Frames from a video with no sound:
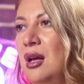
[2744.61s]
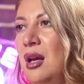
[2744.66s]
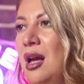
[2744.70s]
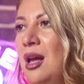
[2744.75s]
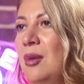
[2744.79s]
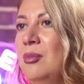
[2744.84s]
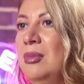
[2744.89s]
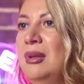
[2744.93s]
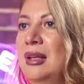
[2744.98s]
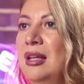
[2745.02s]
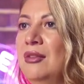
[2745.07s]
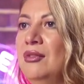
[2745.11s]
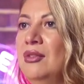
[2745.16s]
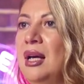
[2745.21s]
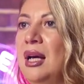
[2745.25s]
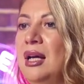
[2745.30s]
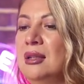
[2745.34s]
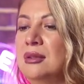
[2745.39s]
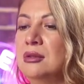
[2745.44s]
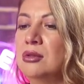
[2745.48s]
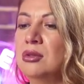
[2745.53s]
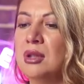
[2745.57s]
I believe
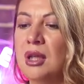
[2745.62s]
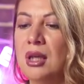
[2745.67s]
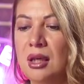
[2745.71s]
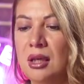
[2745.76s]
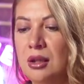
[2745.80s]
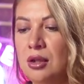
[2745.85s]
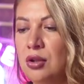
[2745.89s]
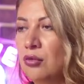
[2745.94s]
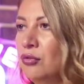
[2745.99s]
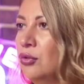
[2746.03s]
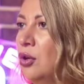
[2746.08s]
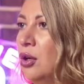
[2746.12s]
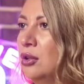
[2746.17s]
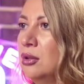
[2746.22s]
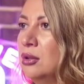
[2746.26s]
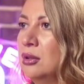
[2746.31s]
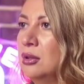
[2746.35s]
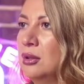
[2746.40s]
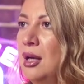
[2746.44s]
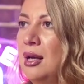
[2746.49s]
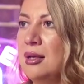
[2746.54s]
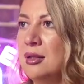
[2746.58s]
that, okay, you've got,
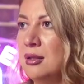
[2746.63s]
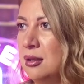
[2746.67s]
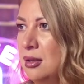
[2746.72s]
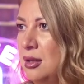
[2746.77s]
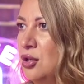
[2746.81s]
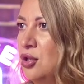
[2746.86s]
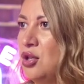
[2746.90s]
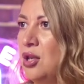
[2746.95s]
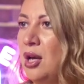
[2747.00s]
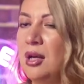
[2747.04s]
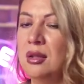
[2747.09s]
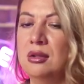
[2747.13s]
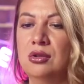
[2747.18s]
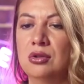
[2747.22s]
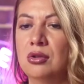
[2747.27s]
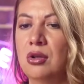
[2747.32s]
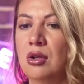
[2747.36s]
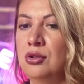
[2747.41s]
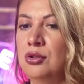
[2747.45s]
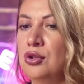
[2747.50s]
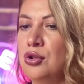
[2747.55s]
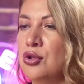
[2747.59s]
as Sajjad, you
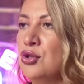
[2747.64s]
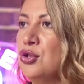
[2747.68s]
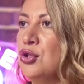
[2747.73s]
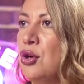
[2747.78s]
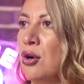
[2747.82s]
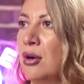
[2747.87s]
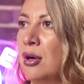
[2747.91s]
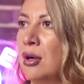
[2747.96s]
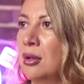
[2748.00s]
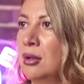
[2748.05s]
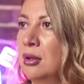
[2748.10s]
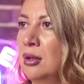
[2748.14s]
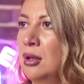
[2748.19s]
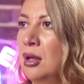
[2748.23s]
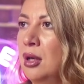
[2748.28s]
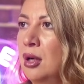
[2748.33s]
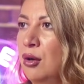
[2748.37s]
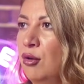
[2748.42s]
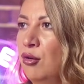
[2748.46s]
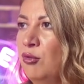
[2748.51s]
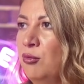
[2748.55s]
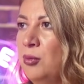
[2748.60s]
got your circle
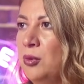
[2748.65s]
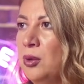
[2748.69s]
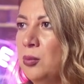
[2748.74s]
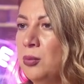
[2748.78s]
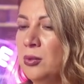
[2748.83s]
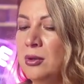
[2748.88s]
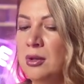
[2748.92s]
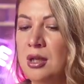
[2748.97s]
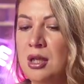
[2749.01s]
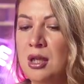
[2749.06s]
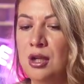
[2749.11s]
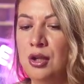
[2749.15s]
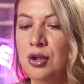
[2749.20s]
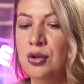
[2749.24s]
of people,